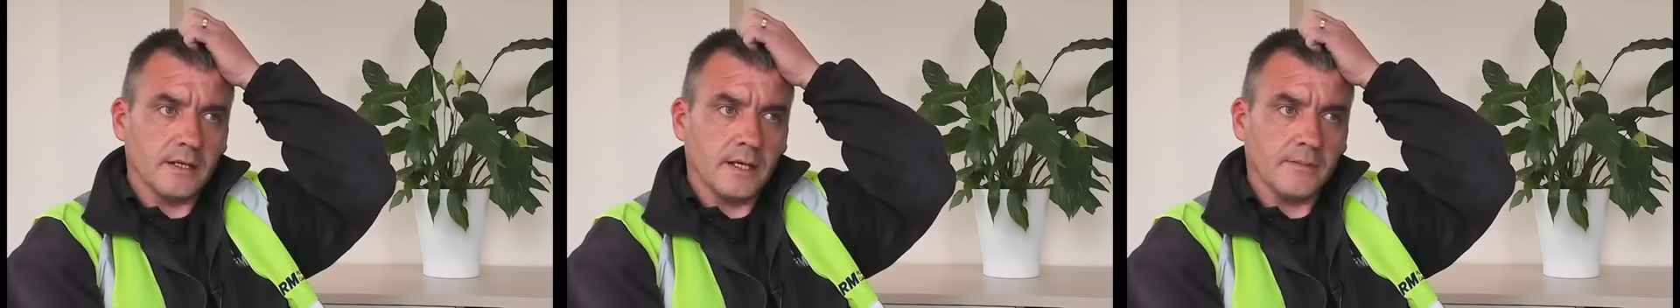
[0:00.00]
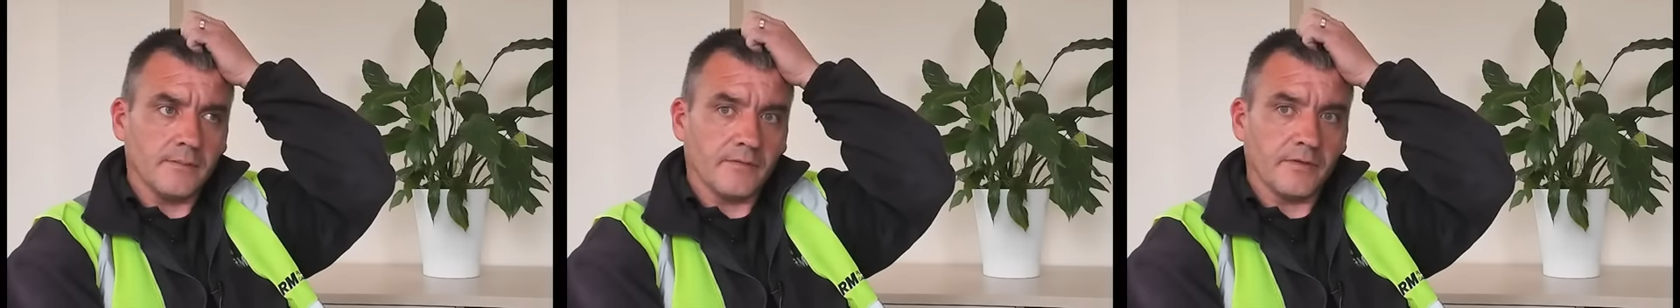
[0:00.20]

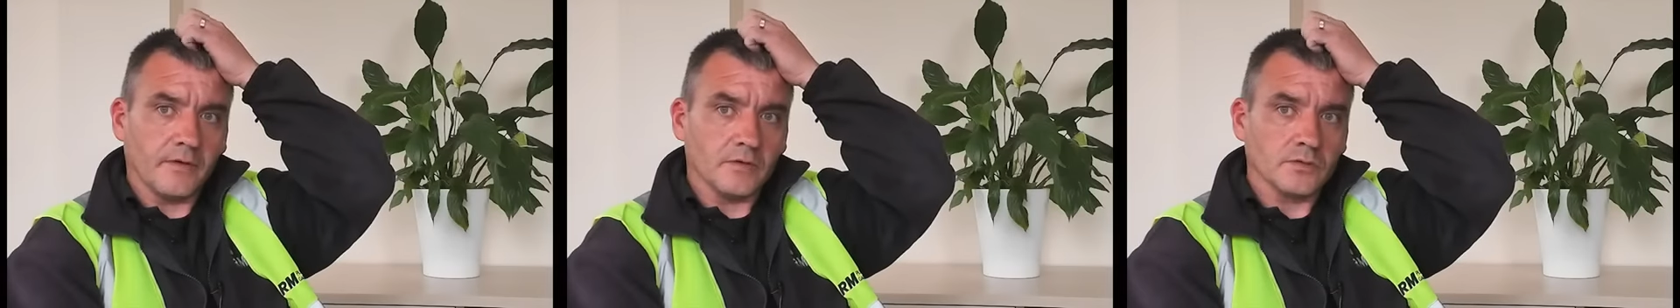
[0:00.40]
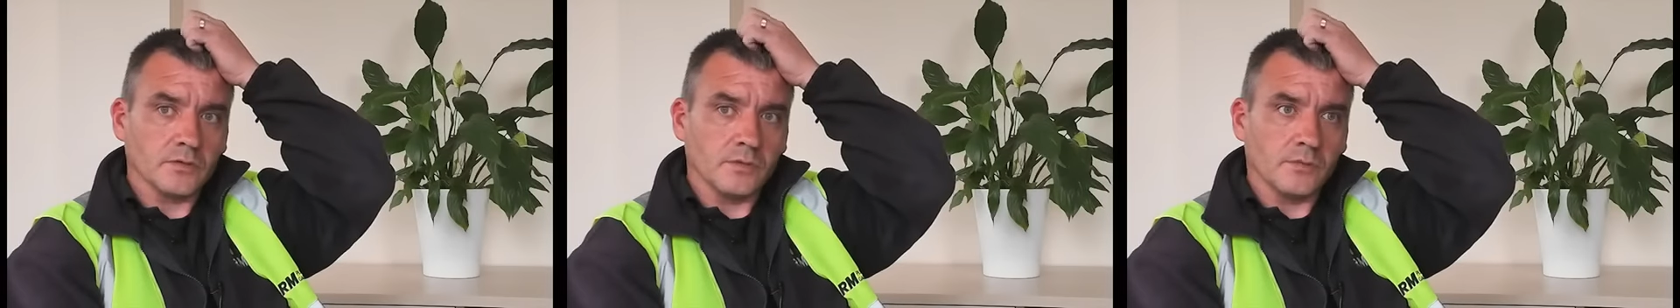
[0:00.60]
I
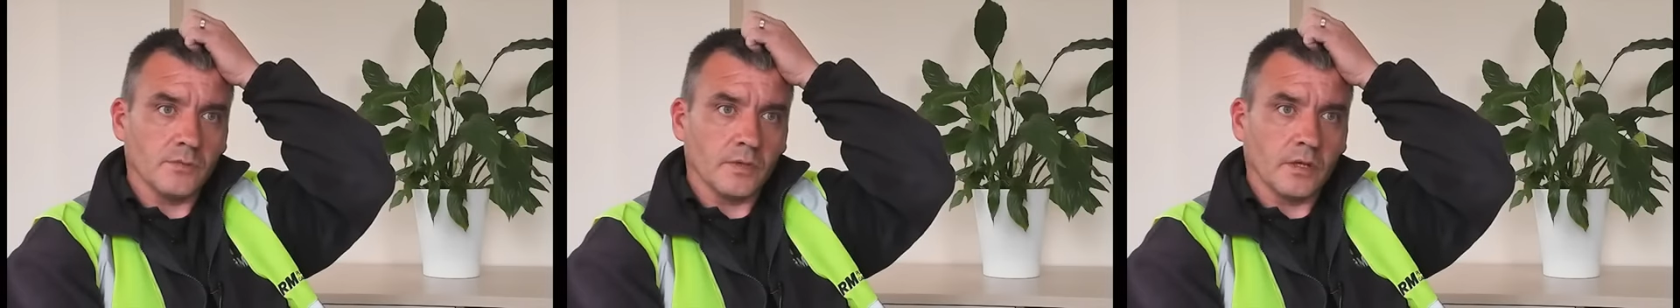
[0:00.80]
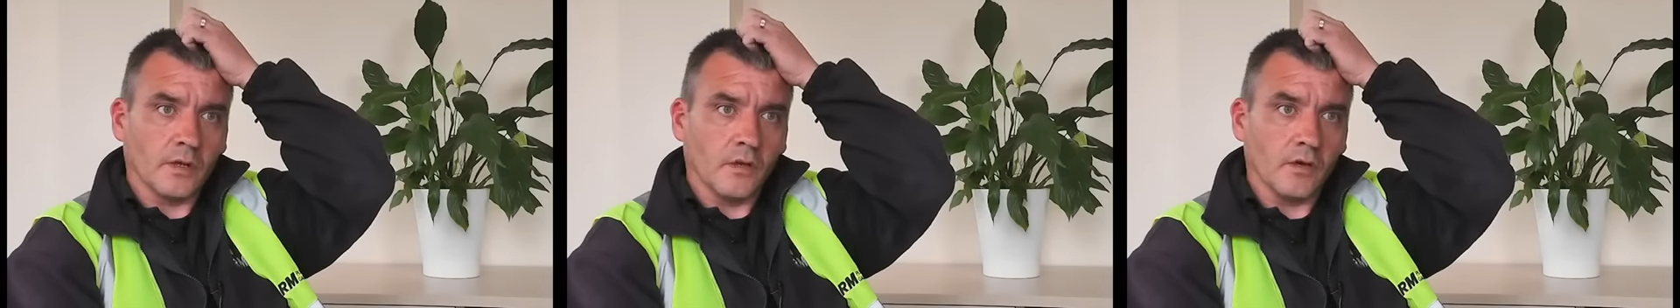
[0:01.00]
felt as though
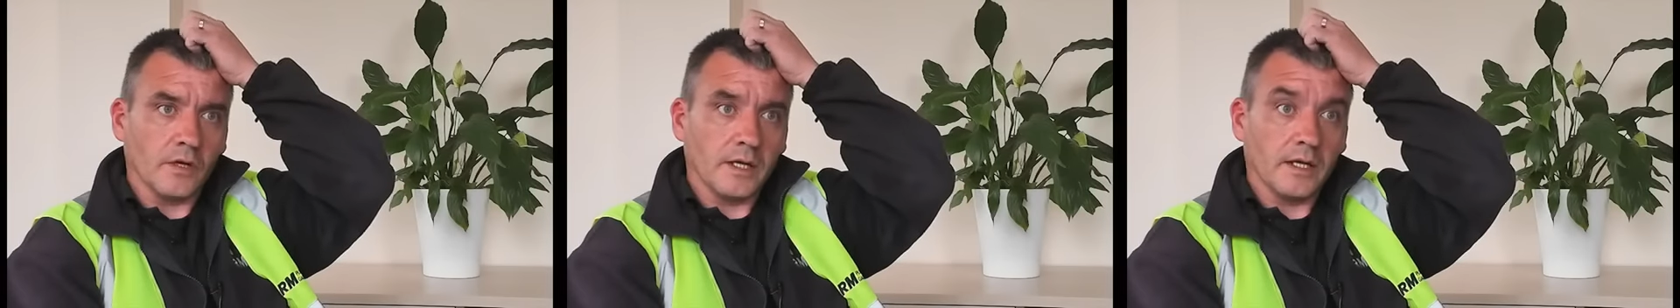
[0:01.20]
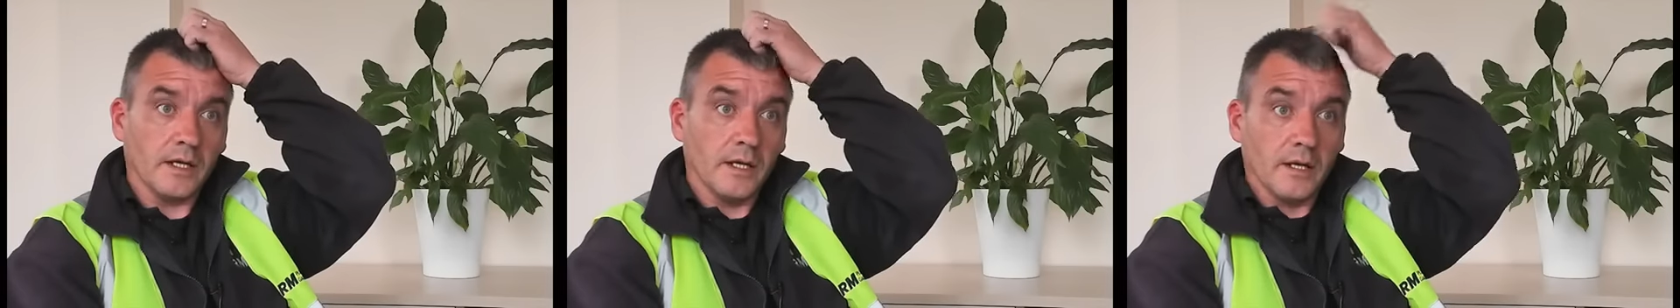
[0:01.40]
we'd won the
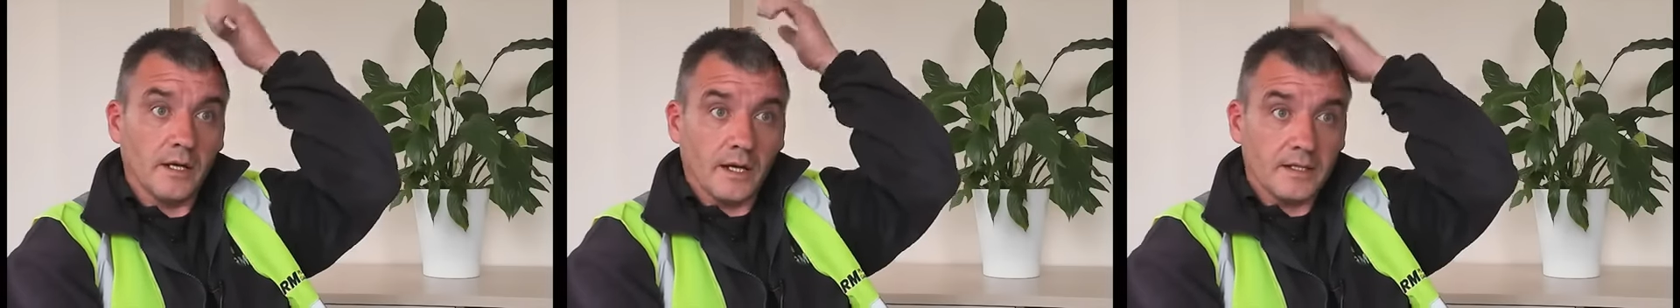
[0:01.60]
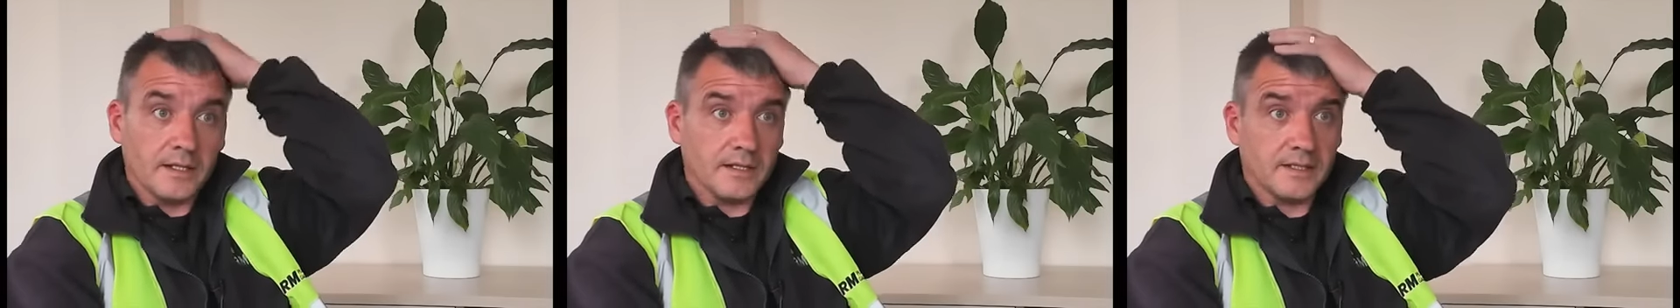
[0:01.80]
lottery,
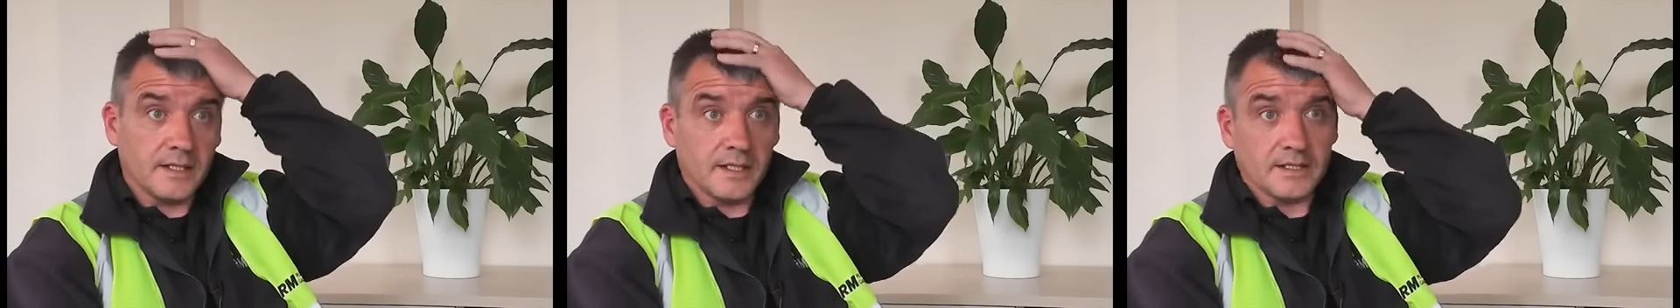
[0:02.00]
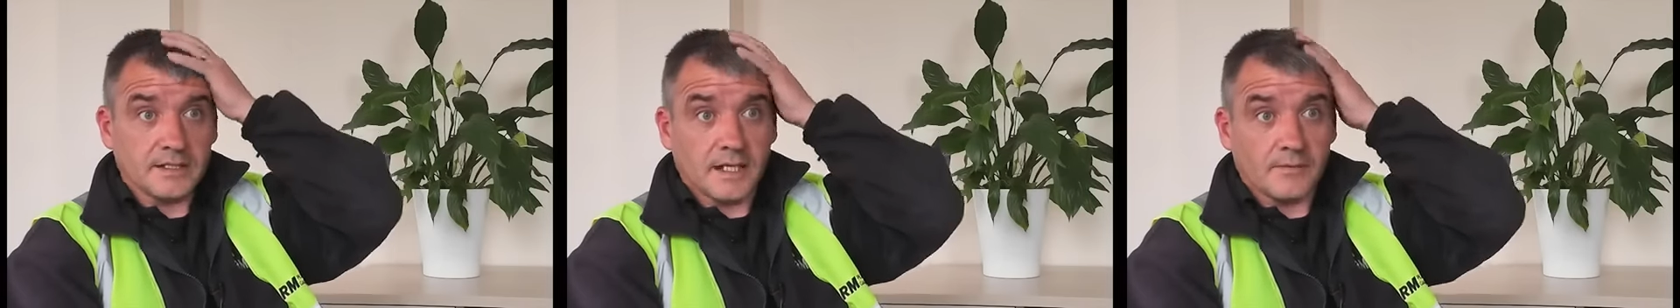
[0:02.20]
and
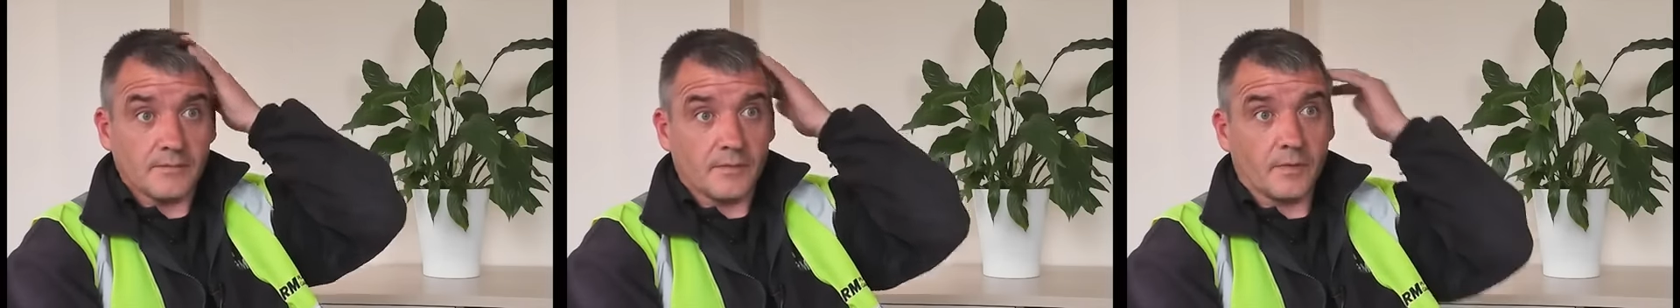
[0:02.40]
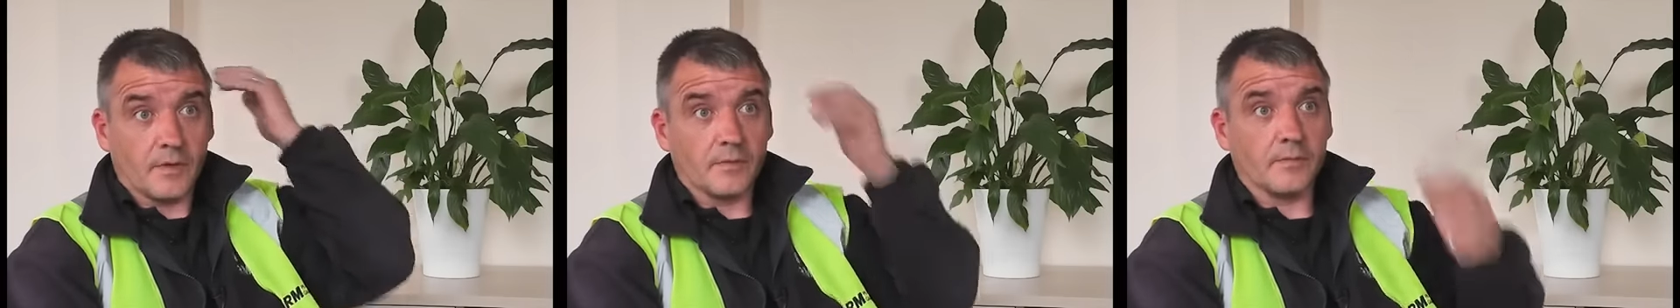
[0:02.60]
to an
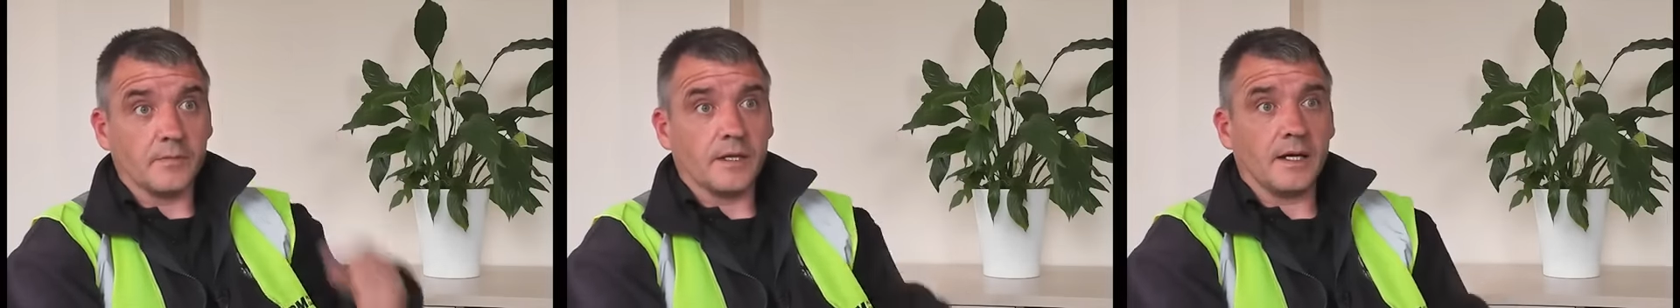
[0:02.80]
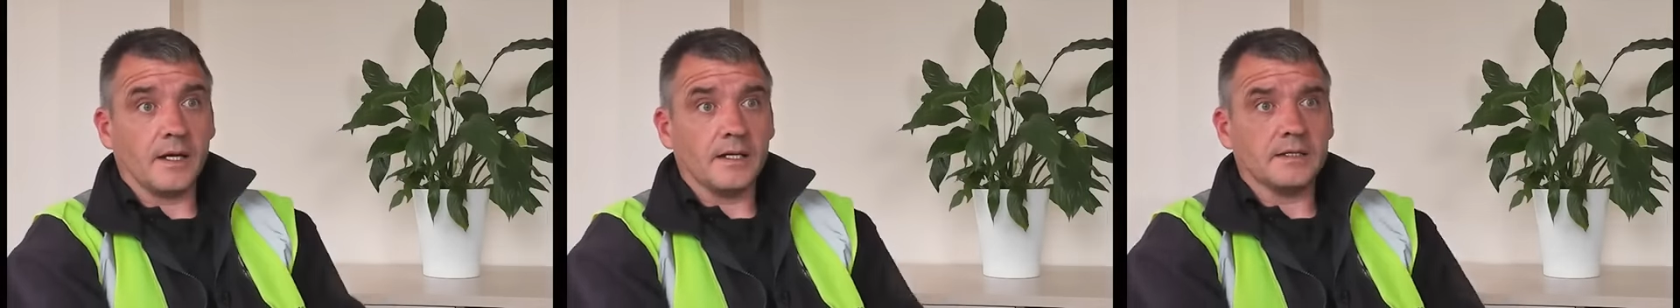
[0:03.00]
extent we
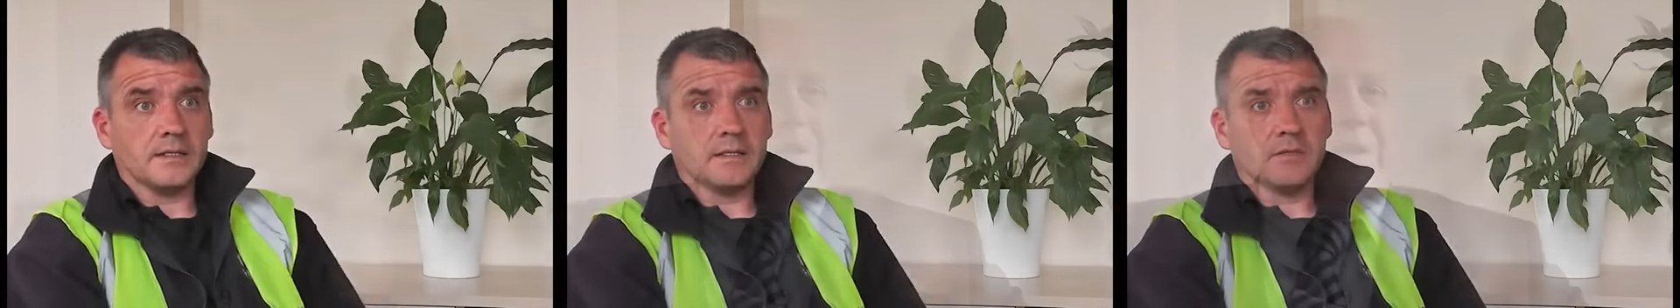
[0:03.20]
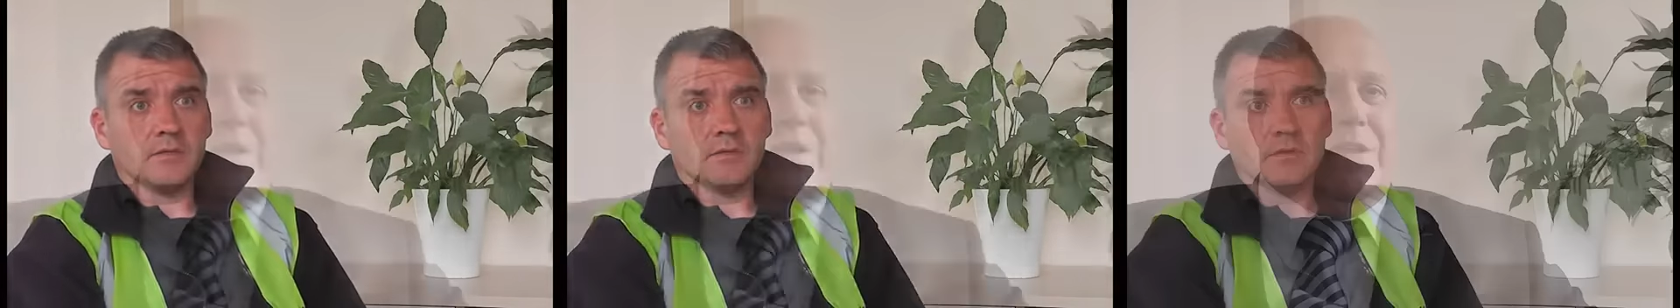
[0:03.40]
probably
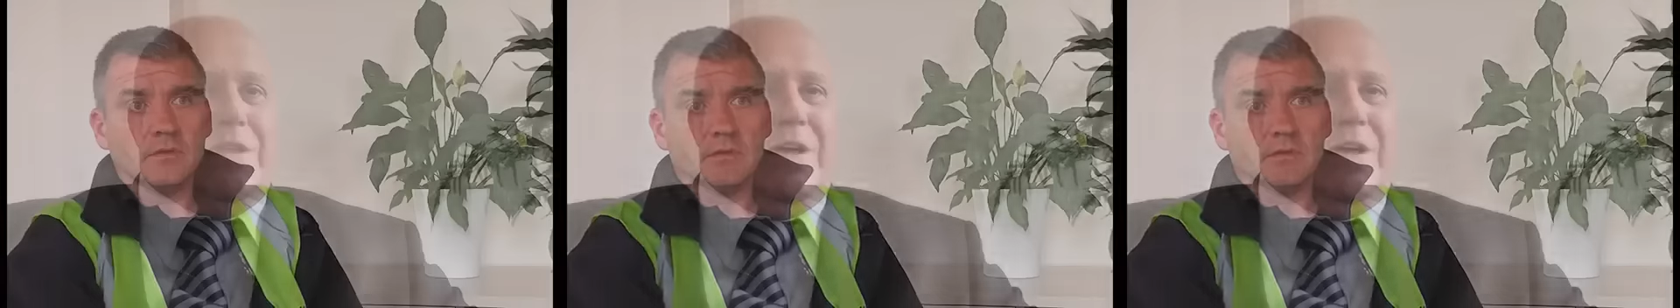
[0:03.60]
had, you know.